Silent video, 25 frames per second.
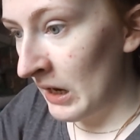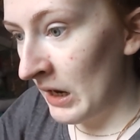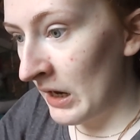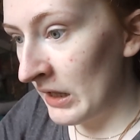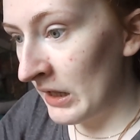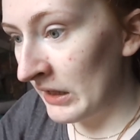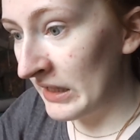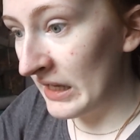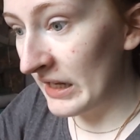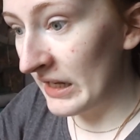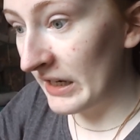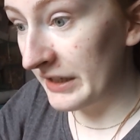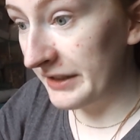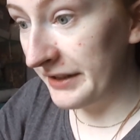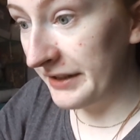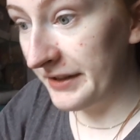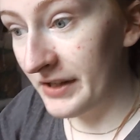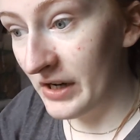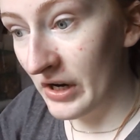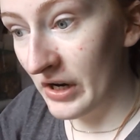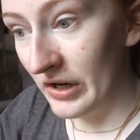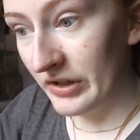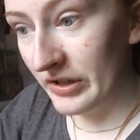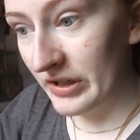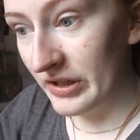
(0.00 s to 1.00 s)
And then it
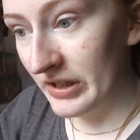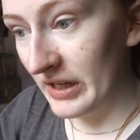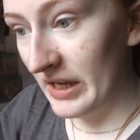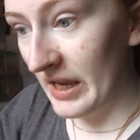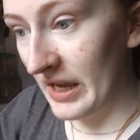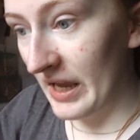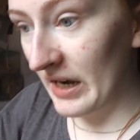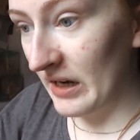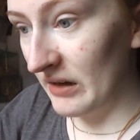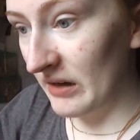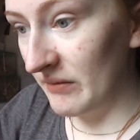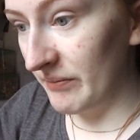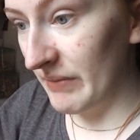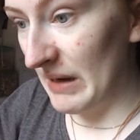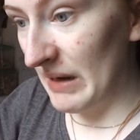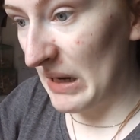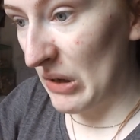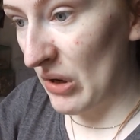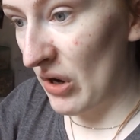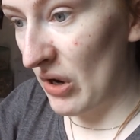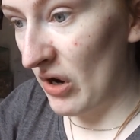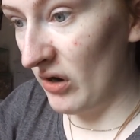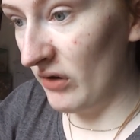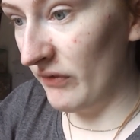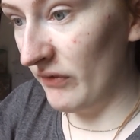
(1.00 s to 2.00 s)
started again
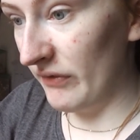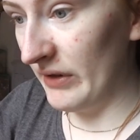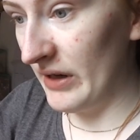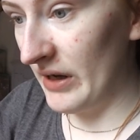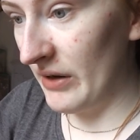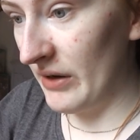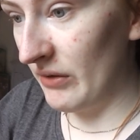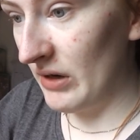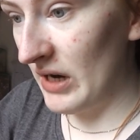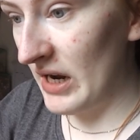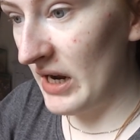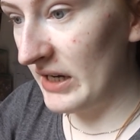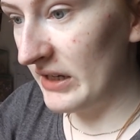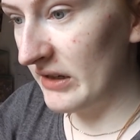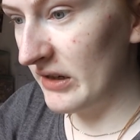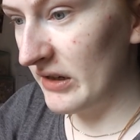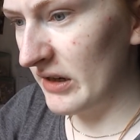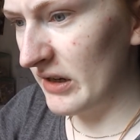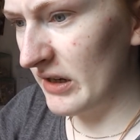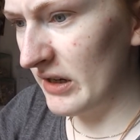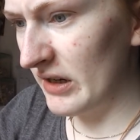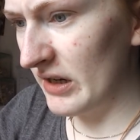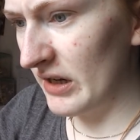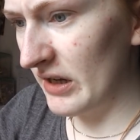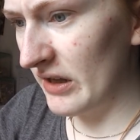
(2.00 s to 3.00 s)
about half an hour
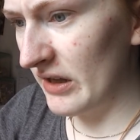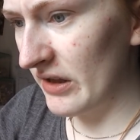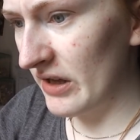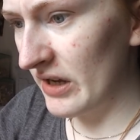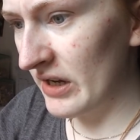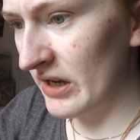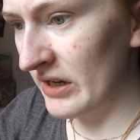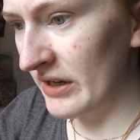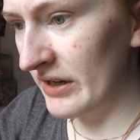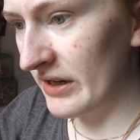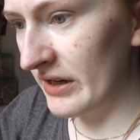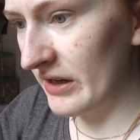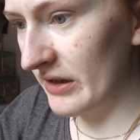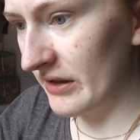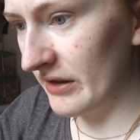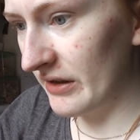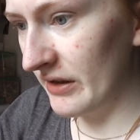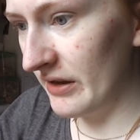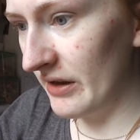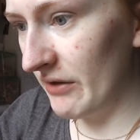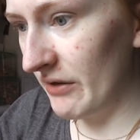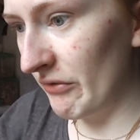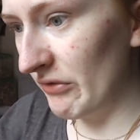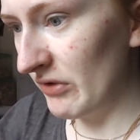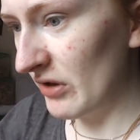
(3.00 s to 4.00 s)
later, I think.
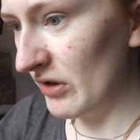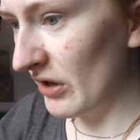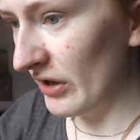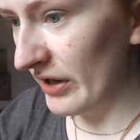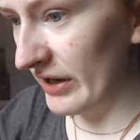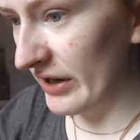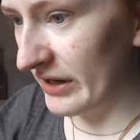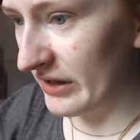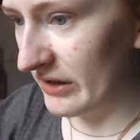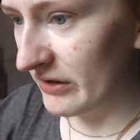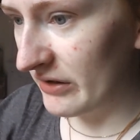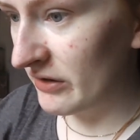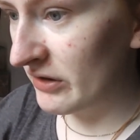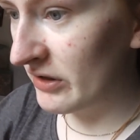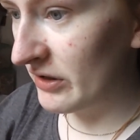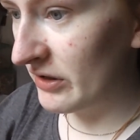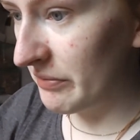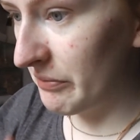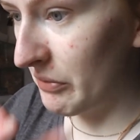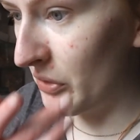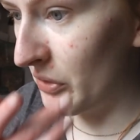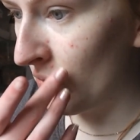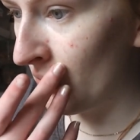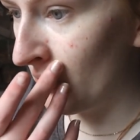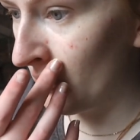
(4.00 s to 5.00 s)
It was only
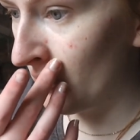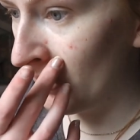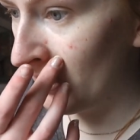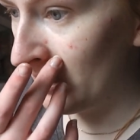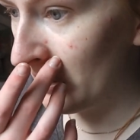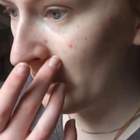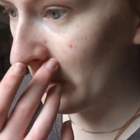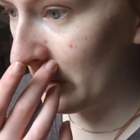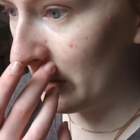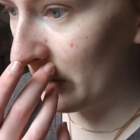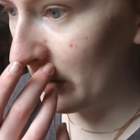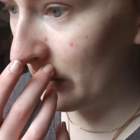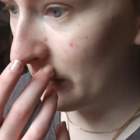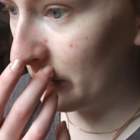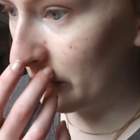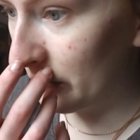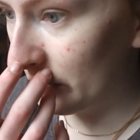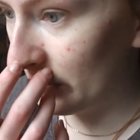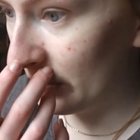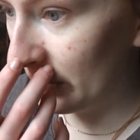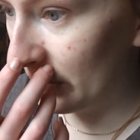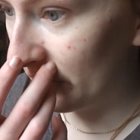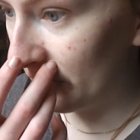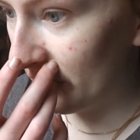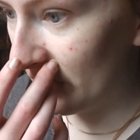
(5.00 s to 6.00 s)
small
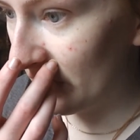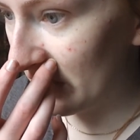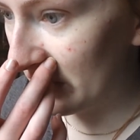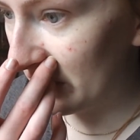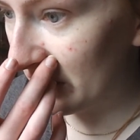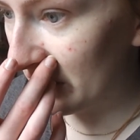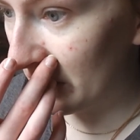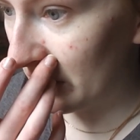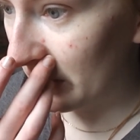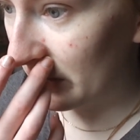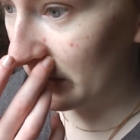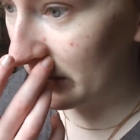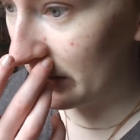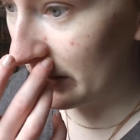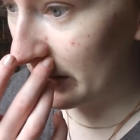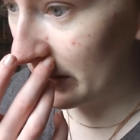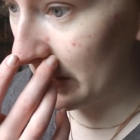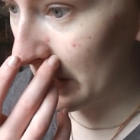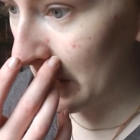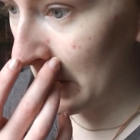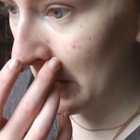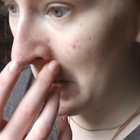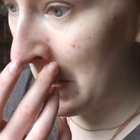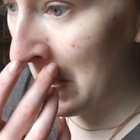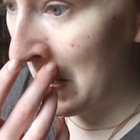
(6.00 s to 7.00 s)
when it
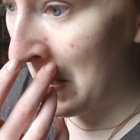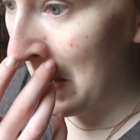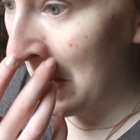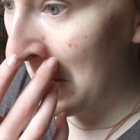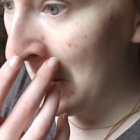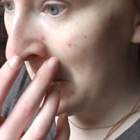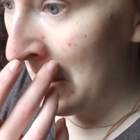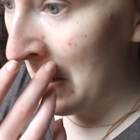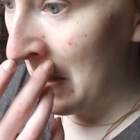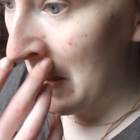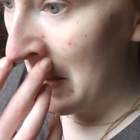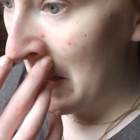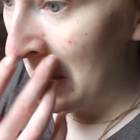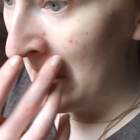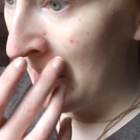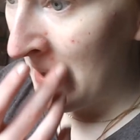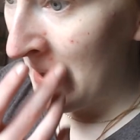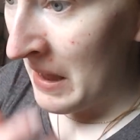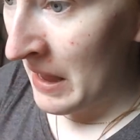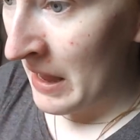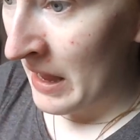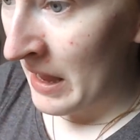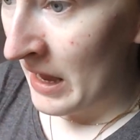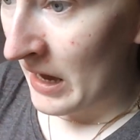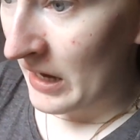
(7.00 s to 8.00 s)
restarted.
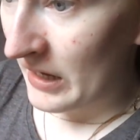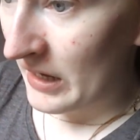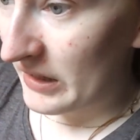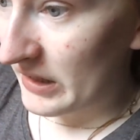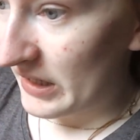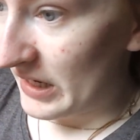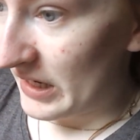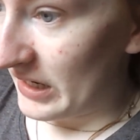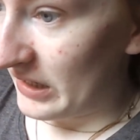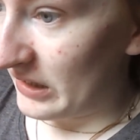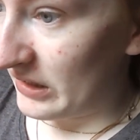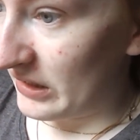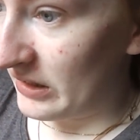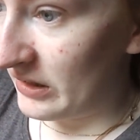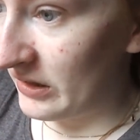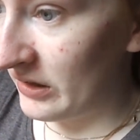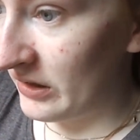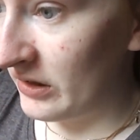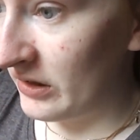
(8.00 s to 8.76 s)
And then